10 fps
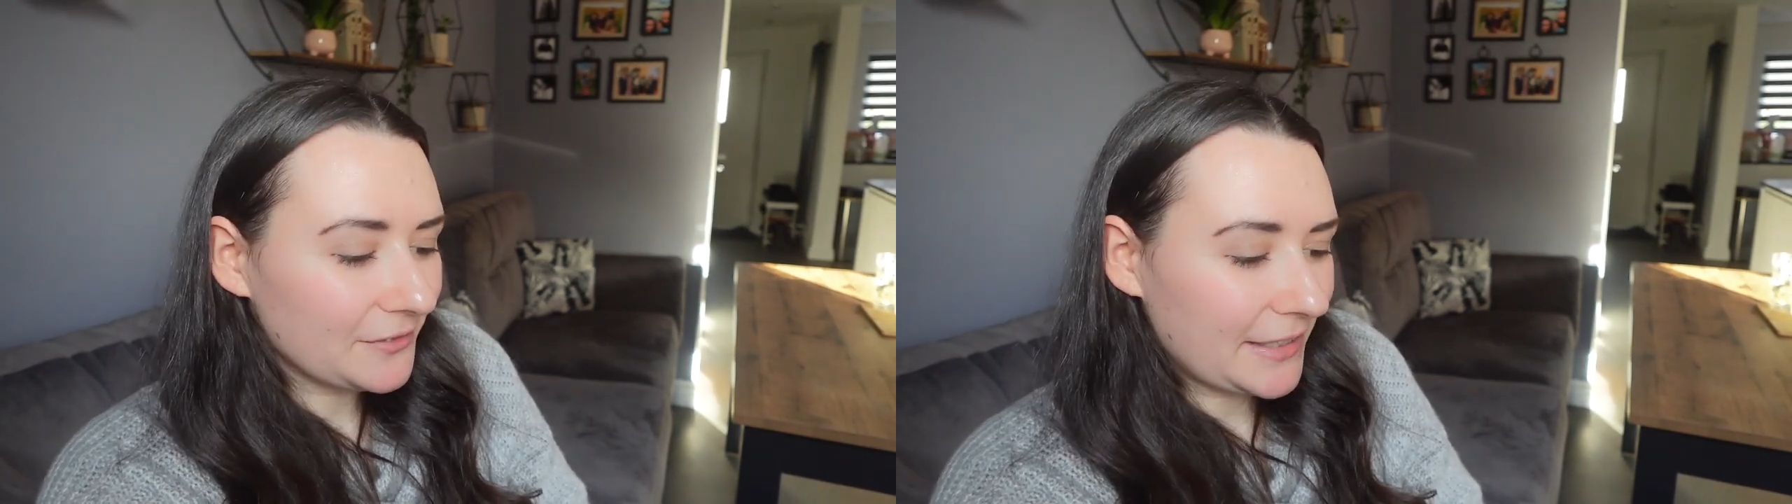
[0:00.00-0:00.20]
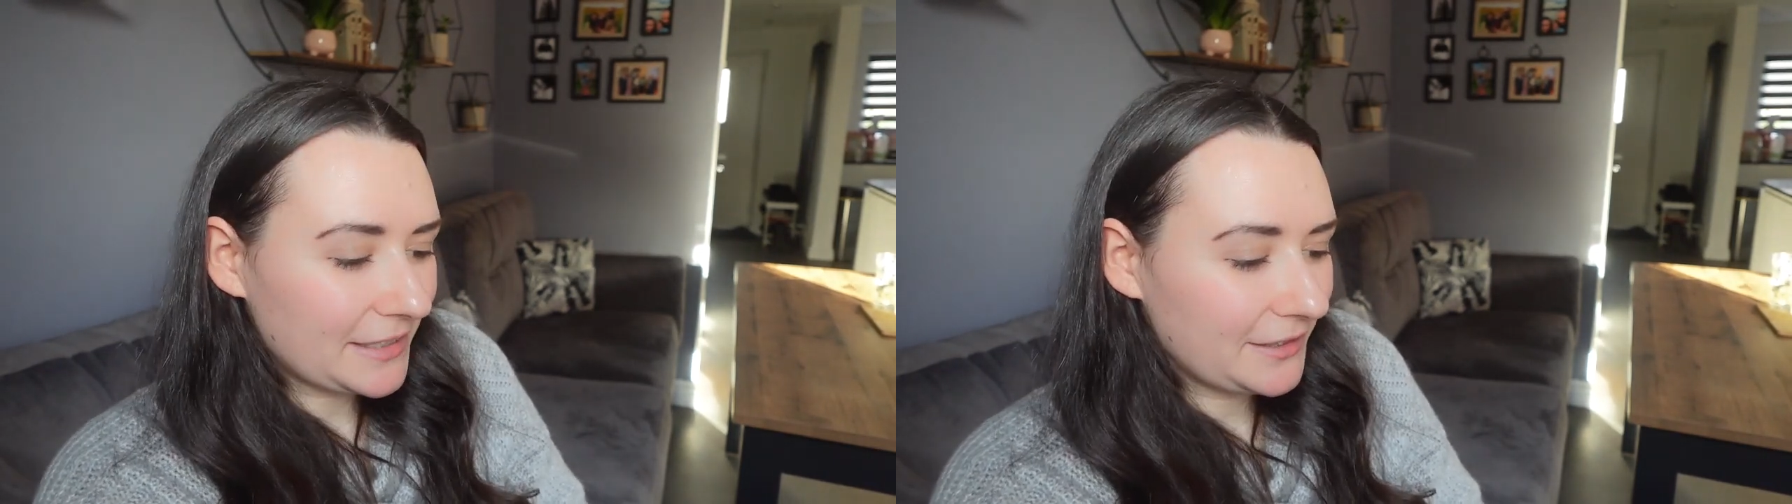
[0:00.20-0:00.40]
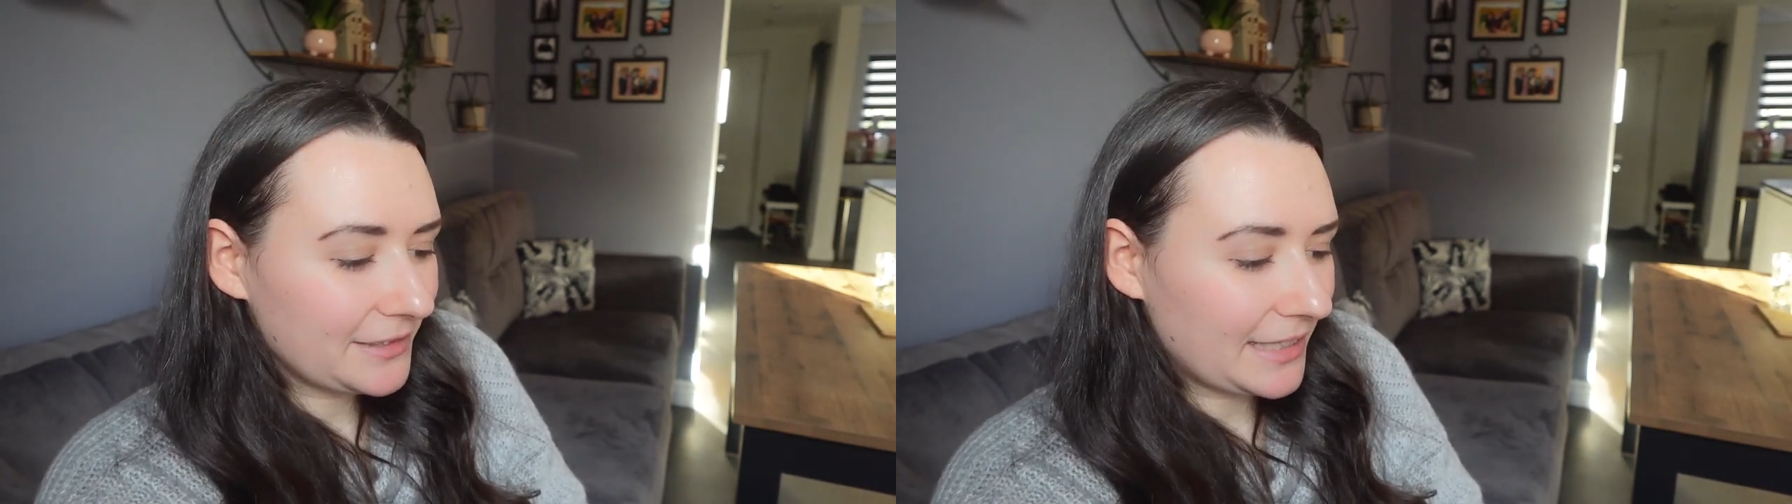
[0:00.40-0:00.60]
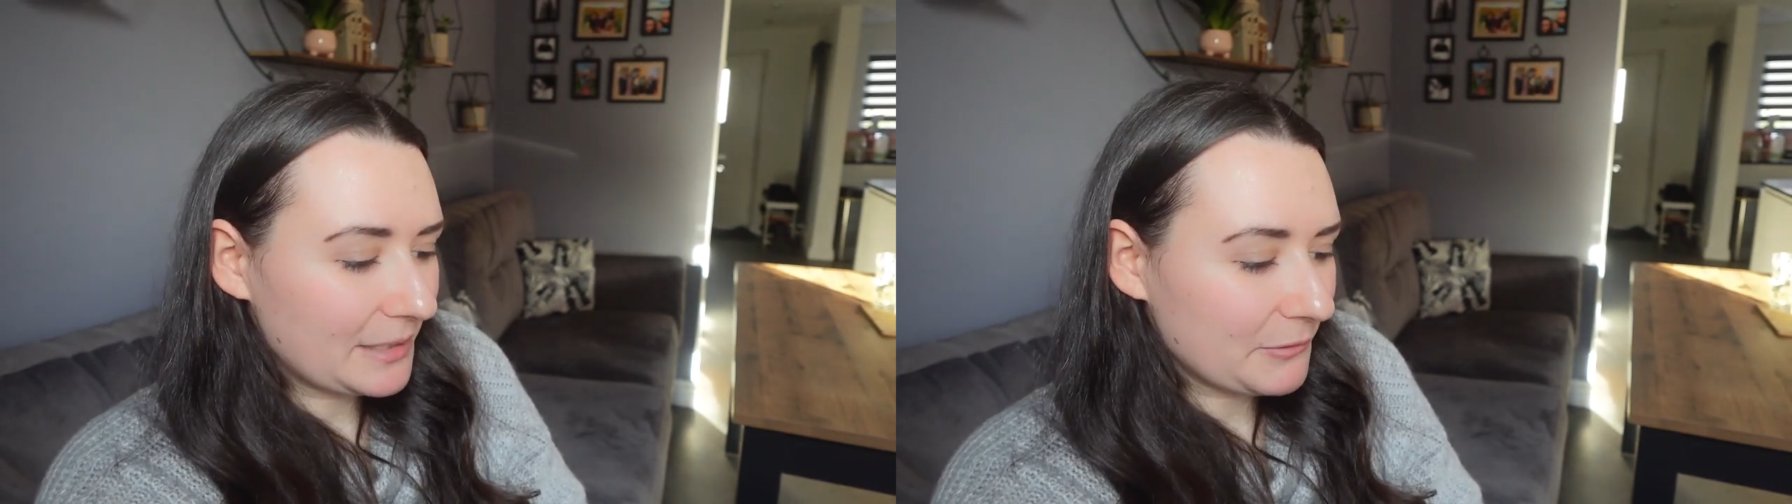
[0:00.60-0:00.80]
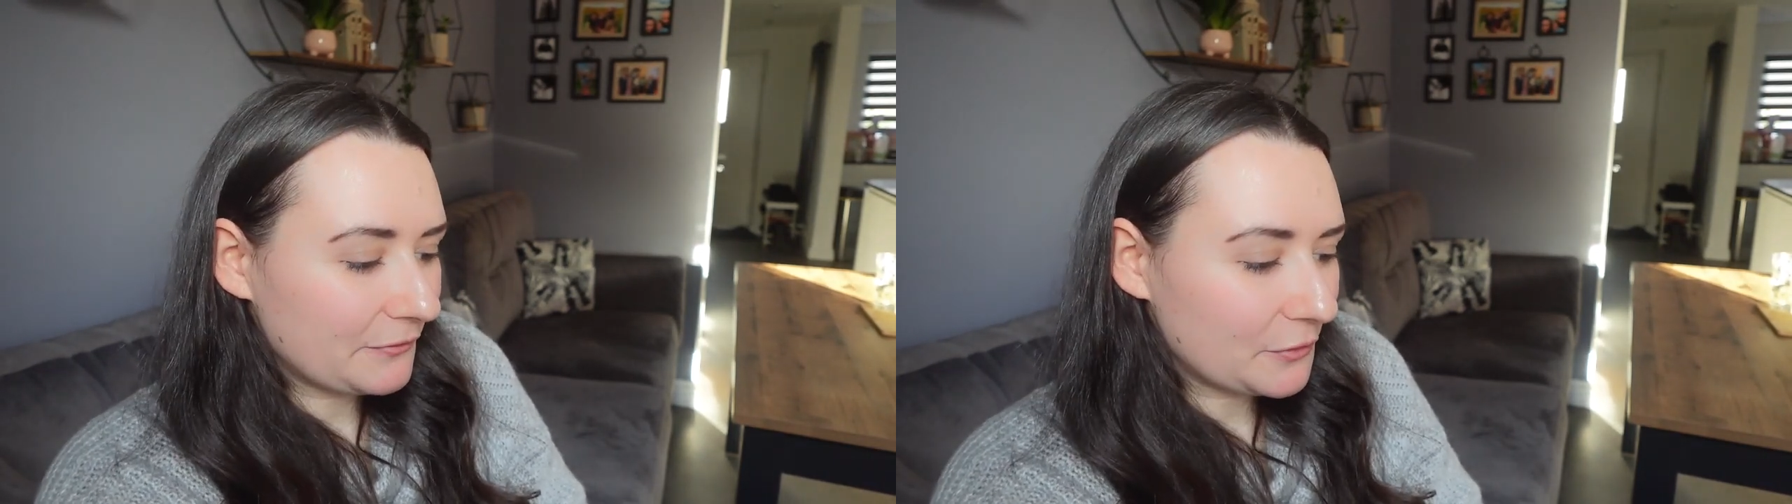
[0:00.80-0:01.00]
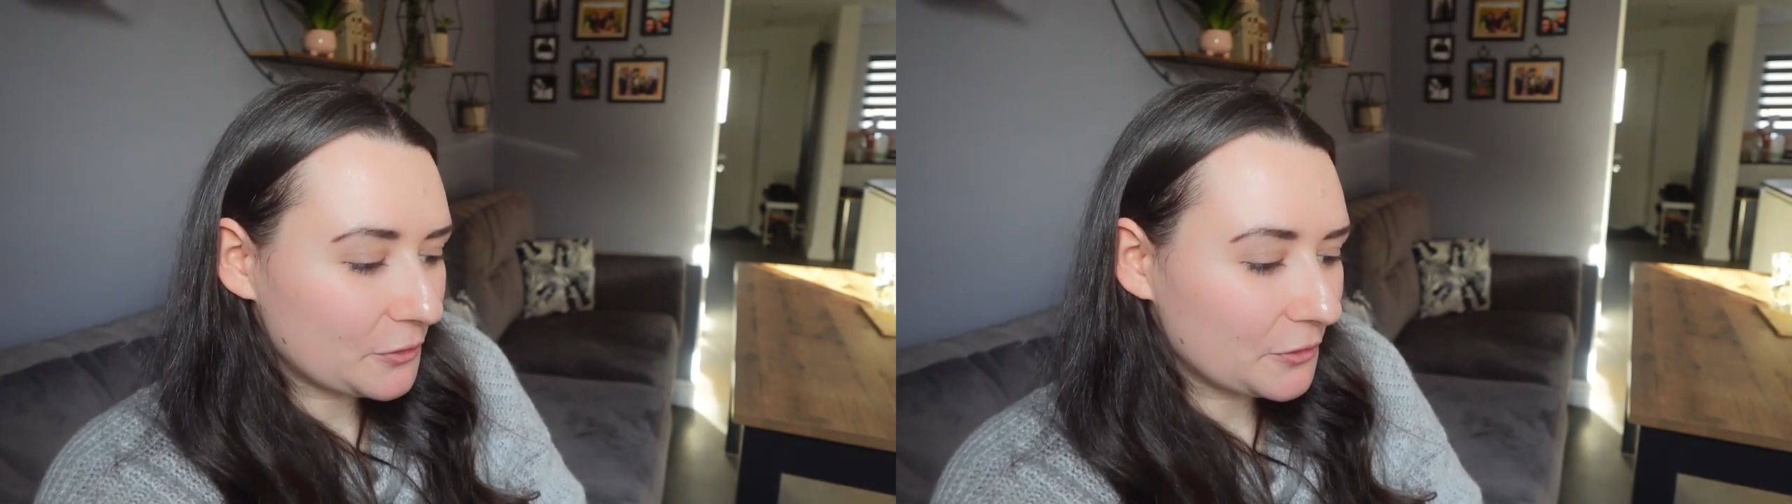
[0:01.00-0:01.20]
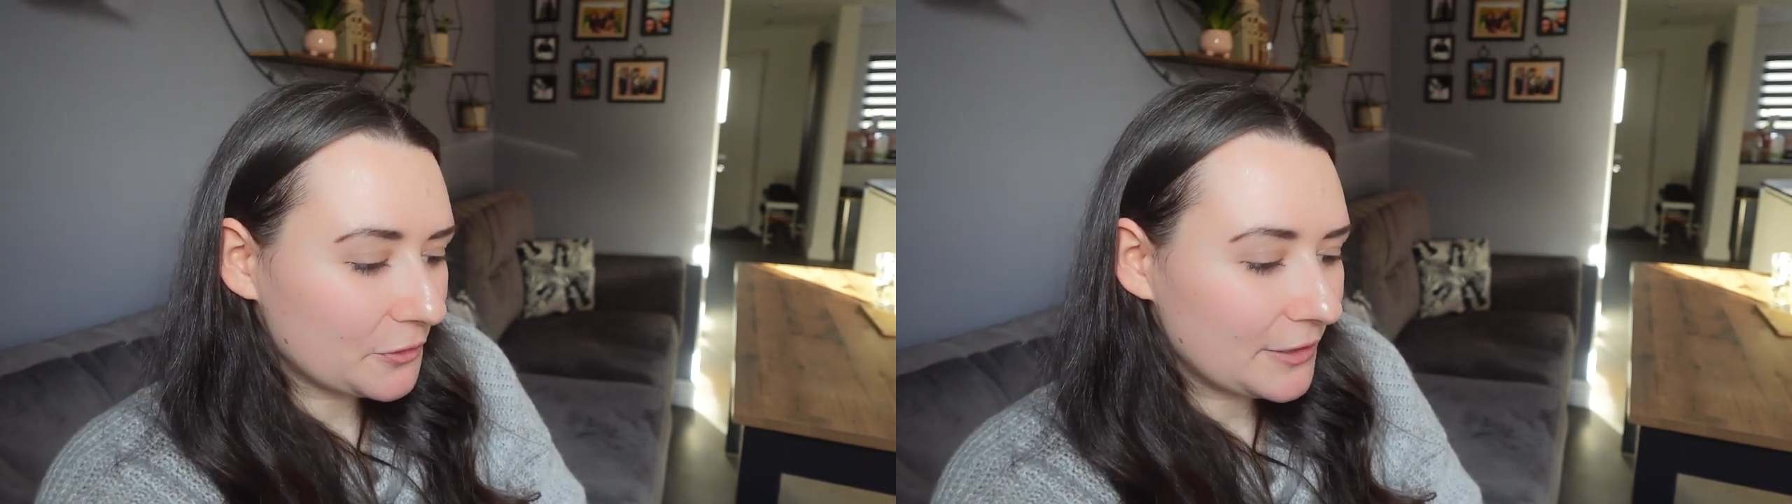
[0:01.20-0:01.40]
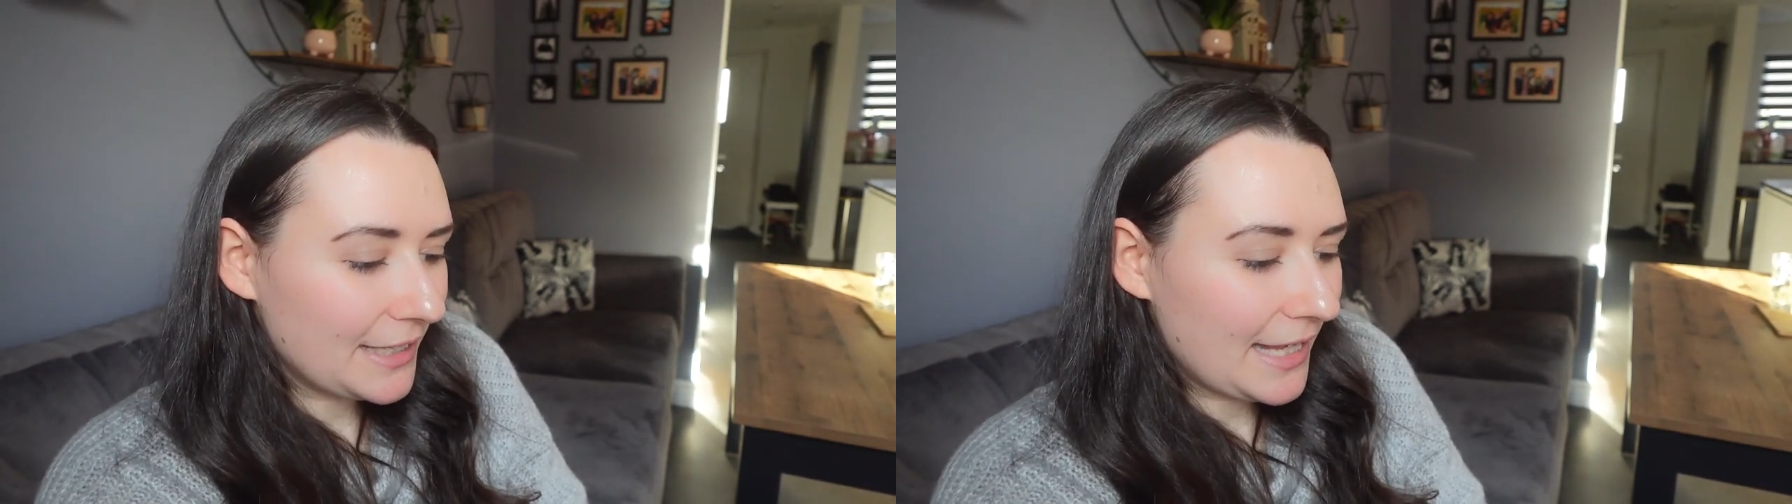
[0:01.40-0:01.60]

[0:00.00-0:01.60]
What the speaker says: venue the night before,